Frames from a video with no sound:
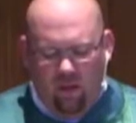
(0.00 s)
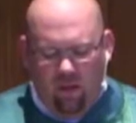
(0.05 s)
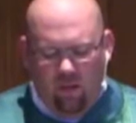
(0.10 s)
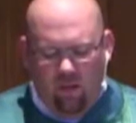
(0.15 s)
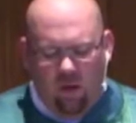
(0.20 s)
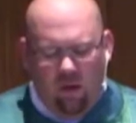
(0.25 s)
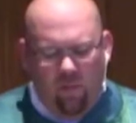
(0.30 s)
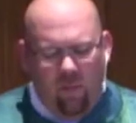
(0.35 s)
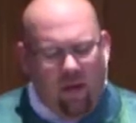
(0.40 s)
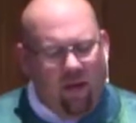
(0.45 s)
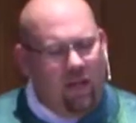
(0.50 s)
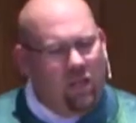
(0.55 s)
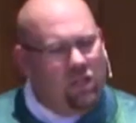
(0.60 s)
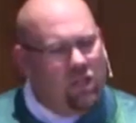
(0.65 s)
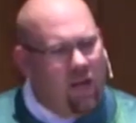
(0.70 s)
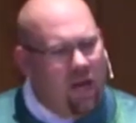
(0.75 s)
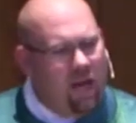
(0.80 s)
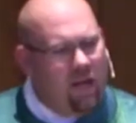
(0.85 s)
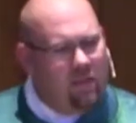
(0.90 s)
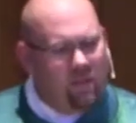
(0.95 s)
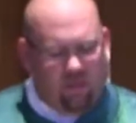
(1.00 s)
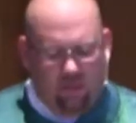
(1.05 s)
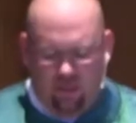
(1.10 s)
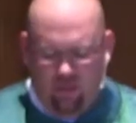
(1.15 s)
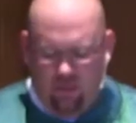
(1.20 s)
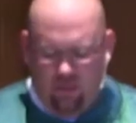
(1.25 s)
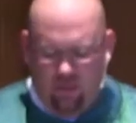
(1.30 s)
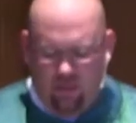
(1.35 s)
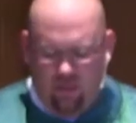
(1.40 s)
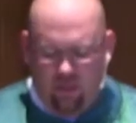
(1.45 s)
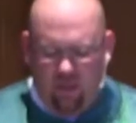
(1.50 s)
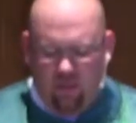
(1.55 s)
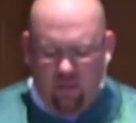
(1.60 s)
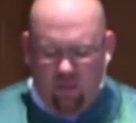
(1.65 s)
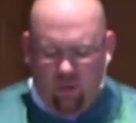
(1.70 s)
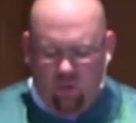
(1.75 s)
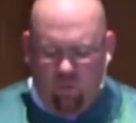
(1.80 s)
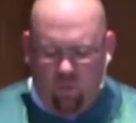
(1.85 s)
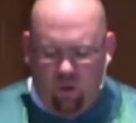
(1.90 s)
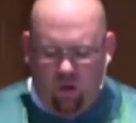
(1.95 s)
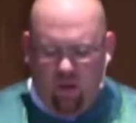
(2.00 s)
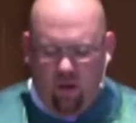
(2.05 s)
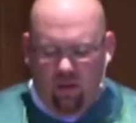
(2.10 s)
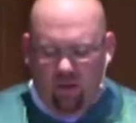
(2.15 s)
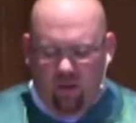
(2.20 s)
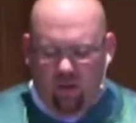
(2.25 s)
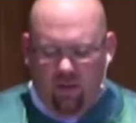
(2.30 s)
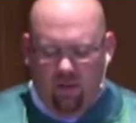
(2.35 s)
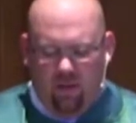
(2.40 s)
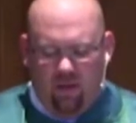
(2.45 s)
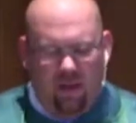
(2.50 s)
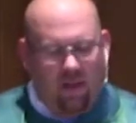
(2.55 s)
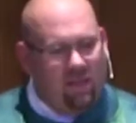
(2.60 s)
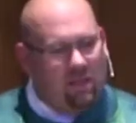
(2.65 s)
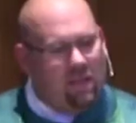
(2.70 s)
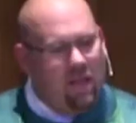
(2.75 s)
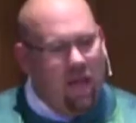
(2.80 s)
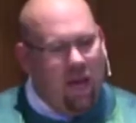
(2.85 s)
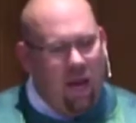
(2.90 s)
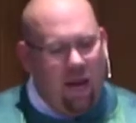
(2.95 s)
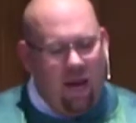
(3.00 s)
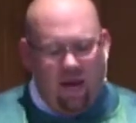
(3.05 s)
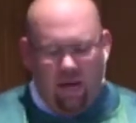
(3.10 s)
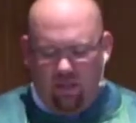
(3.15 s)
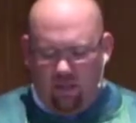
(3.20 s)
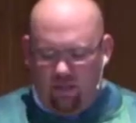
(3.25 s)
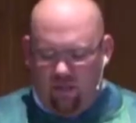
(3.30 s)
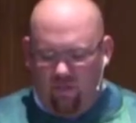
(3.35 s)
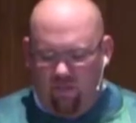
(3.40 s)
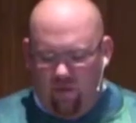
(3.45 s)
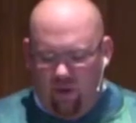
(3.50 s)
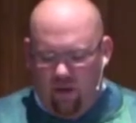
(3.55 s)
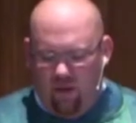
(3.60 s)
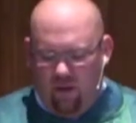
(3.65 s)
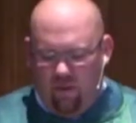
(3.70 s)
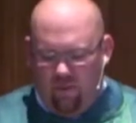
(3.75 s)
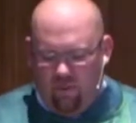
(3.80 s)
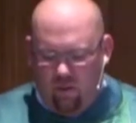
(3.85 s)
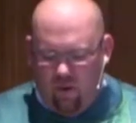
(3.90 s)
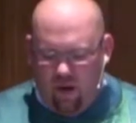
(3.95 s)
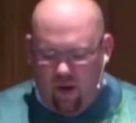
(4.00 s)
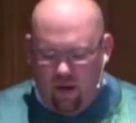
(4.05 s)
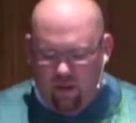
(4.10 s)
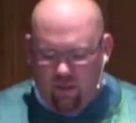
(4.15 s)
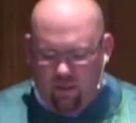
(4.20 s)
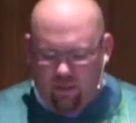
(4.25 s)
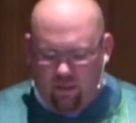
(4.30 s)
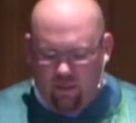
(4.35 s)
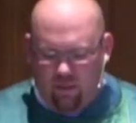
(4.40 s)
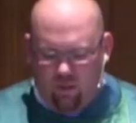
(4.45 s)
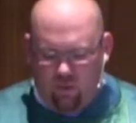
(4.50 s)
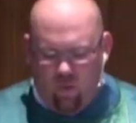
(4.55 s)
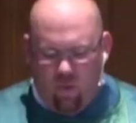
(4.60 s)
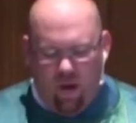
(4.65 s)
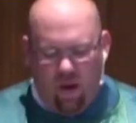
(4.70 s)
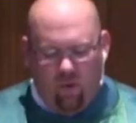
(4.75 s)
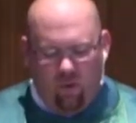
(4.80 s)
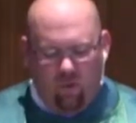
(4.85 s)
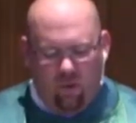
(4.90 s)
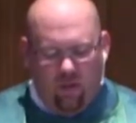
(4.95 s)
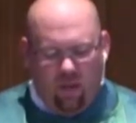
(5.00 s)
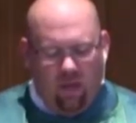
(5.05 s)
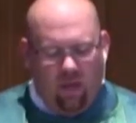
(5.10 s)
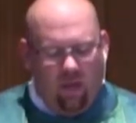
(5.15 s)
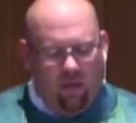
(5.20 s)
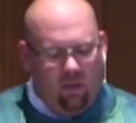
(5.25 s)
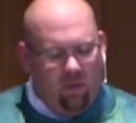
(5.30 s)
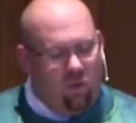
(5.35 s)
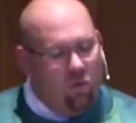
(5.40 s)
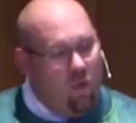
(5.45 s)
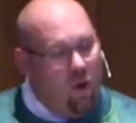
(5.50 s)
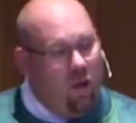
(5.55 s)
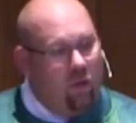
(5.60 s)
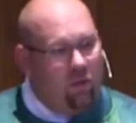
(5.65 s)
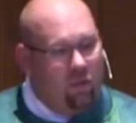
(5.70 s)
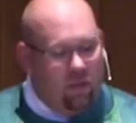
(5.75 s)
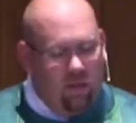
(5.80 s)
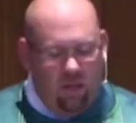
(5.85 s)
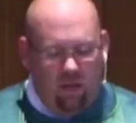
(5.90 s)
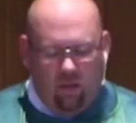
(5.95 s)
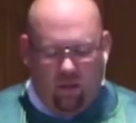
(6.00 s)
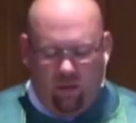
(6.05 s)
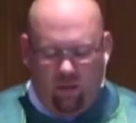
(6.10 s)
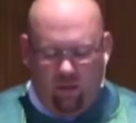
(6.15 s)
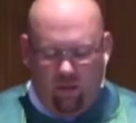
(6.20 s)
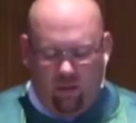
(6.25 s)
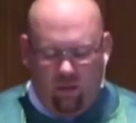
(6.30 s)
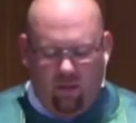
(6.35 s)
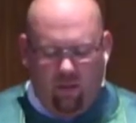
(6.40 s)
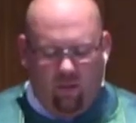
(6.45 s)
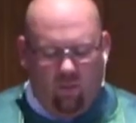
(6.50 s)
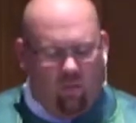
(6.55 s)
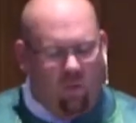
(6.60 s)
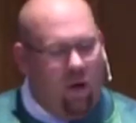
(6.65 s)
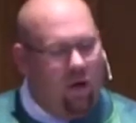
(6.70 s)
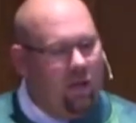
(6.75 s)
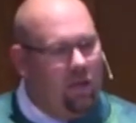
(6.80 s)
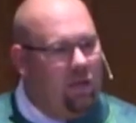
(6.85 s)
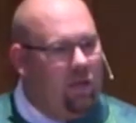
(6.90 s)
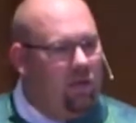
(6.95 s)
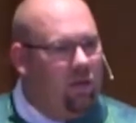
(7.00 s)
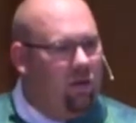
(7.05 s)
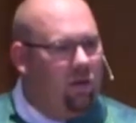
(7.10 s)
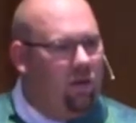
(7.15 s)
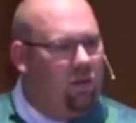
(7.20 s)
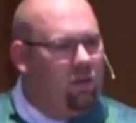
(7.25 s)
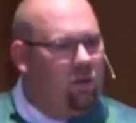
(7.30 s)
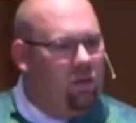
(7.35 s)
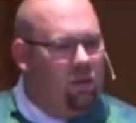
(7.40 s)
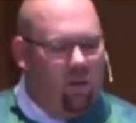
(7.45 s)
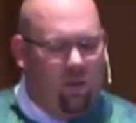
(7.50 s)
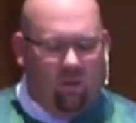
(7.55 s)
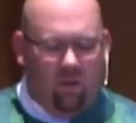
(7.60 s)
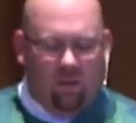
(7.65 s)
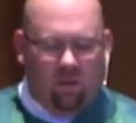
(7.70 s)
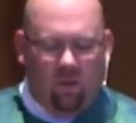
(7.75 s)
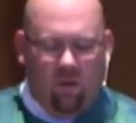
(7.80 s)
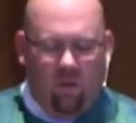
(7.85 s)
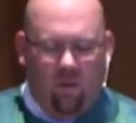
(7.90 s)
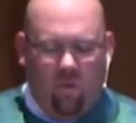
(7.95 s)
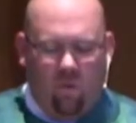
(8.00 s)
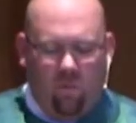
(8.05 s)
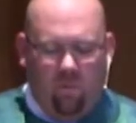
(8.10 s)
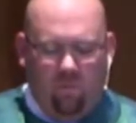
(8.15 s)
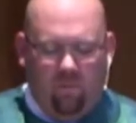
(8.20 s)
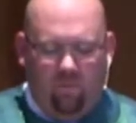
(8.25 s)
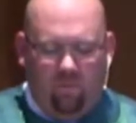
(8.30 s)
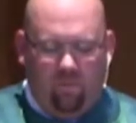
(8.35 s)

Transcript: There are many chances to work as the hands and feet of Christ throughout the year, right here, close to home.